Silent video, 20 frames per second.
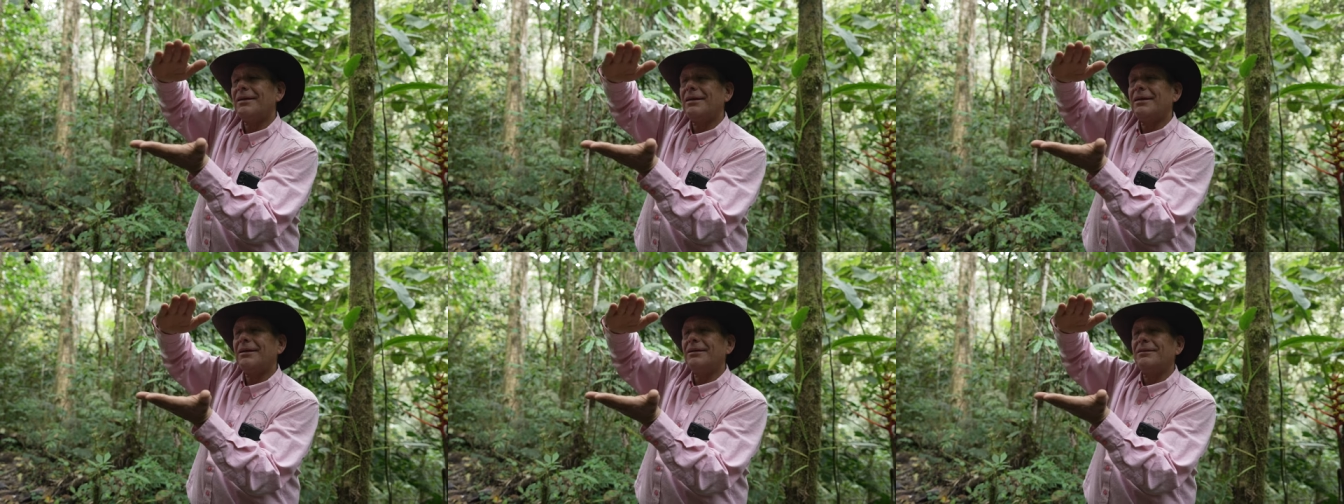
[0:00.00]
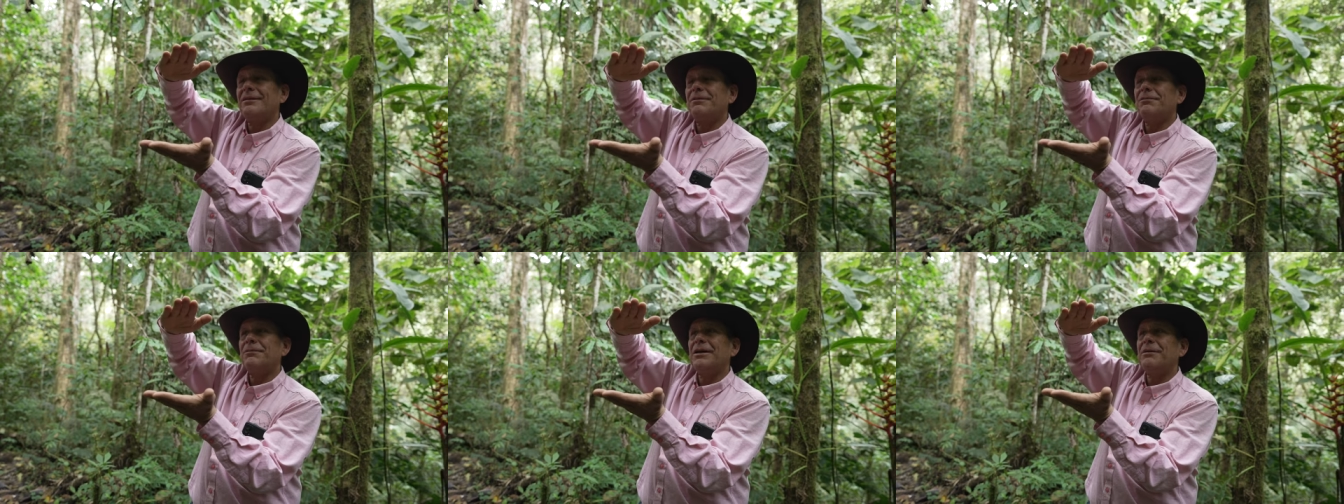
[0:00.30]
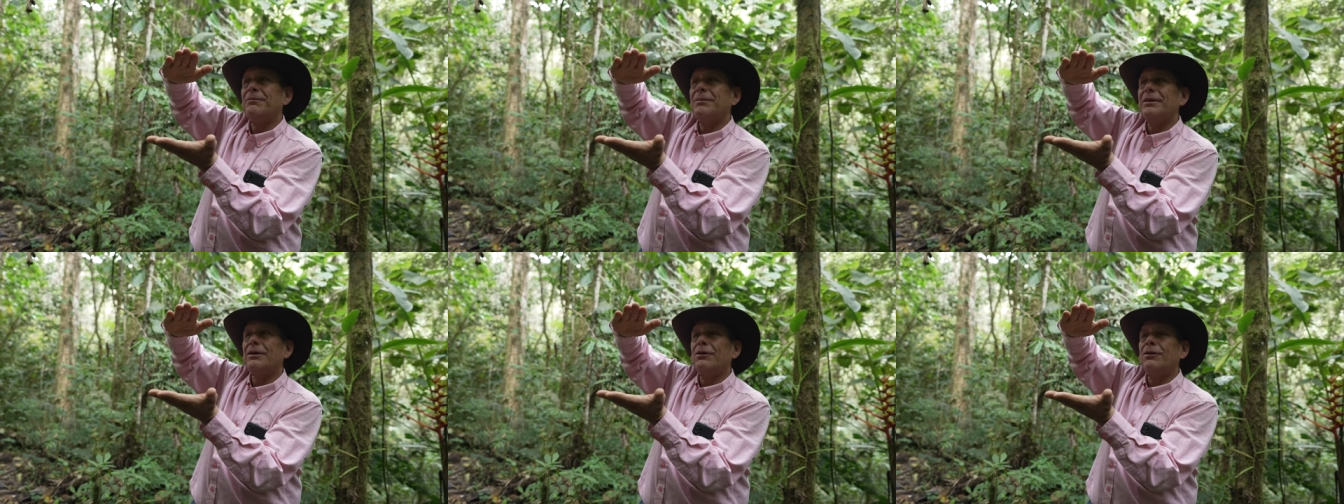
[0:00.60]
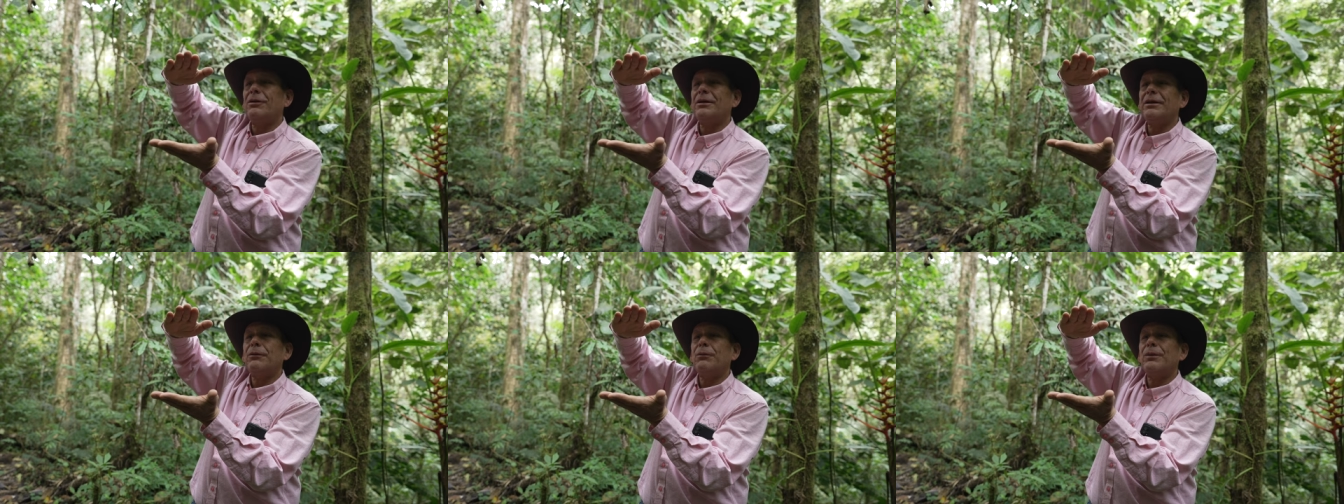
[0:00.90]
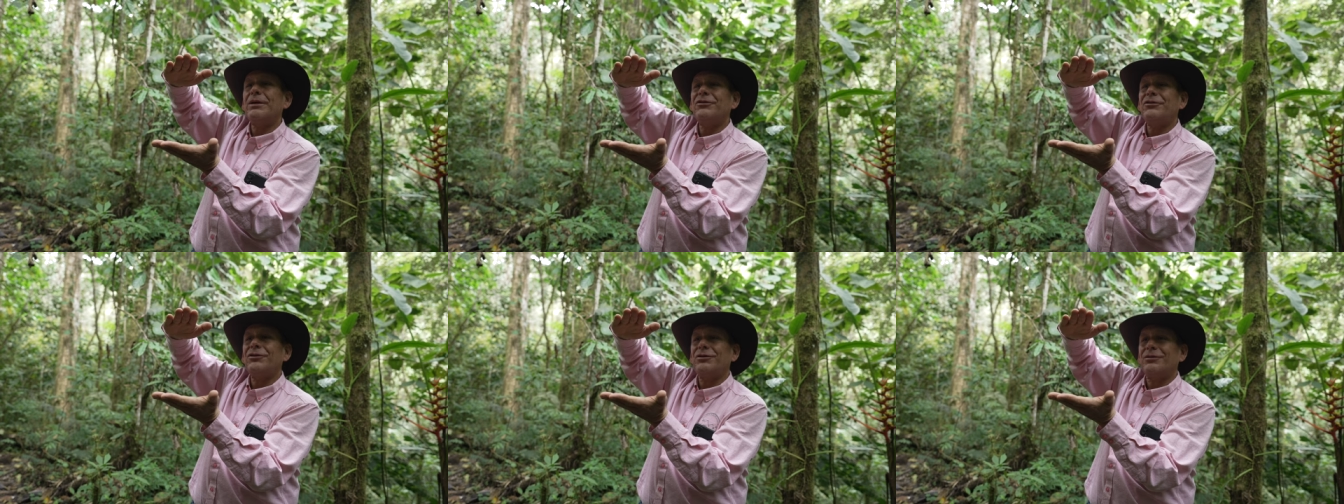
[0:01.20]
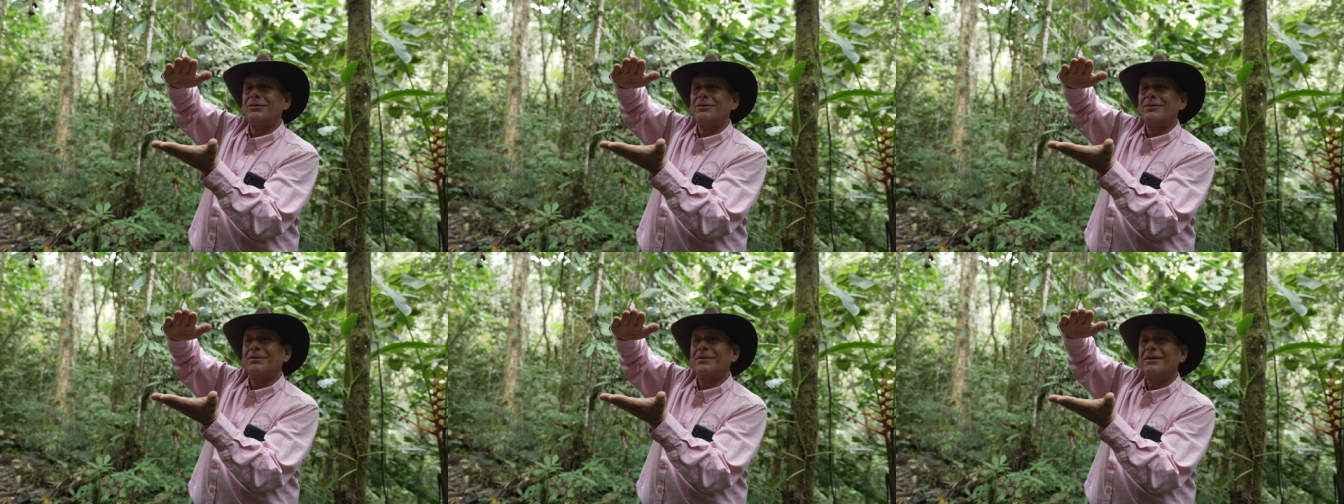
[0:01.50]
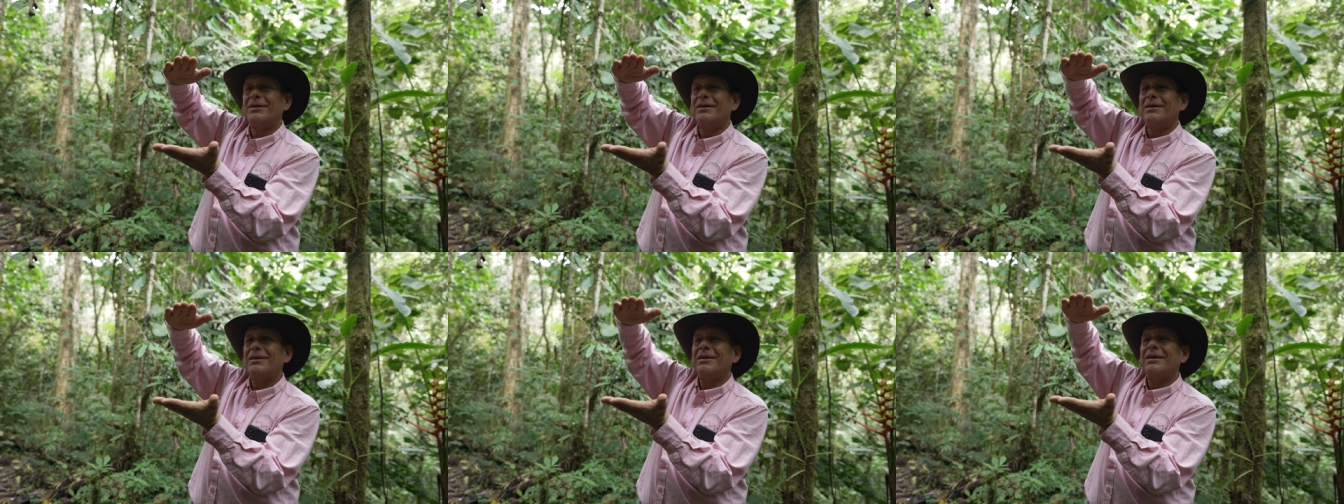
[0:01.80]
is maybe only one year,
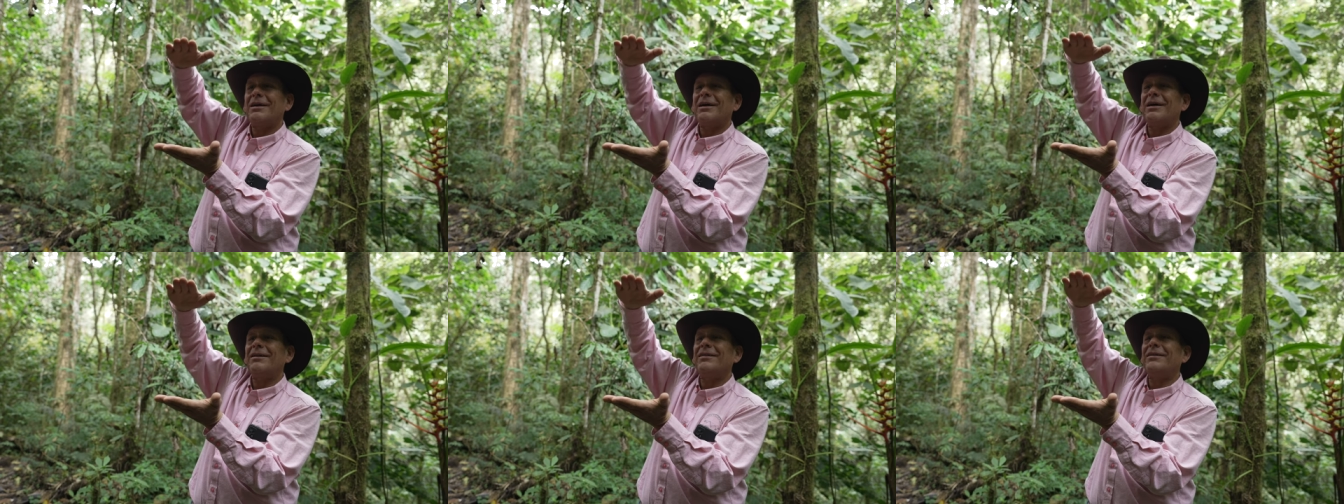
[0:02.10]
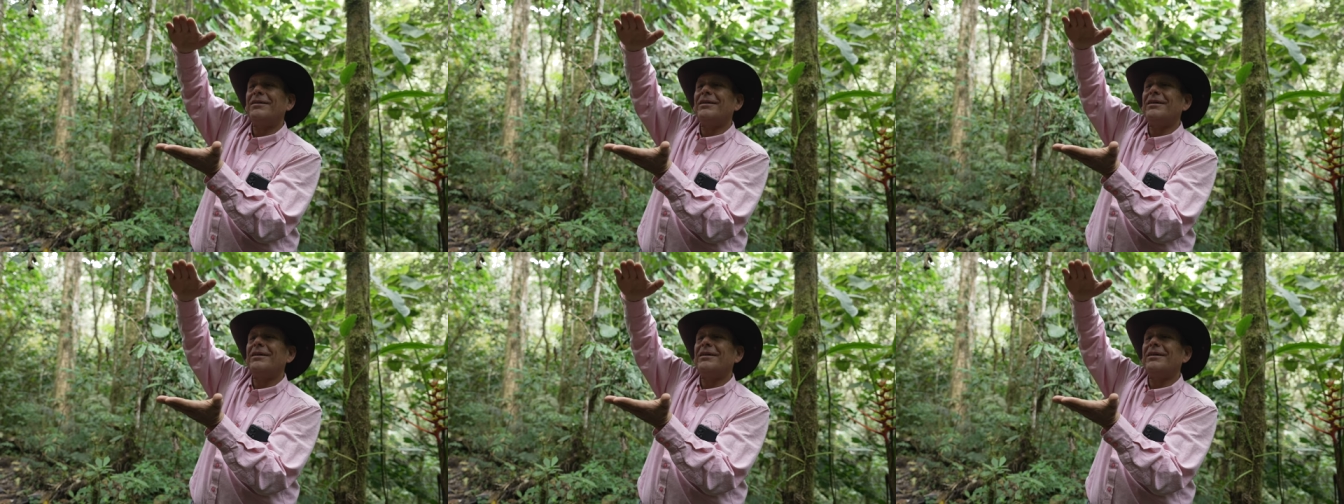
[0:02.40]
mm. and